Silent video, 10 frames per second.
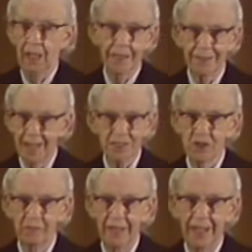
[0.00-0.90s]
It got
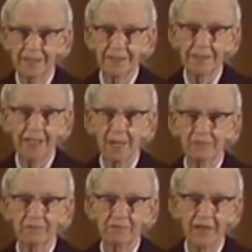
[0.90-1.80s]
so bad that the
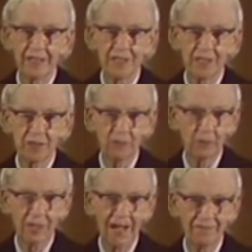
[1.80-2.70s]
captain finally said, we
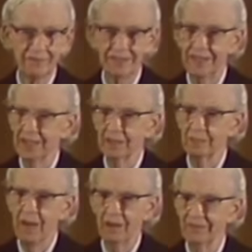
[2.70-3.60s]
will have to take
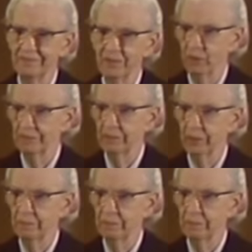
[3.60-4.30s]
them out of uniform.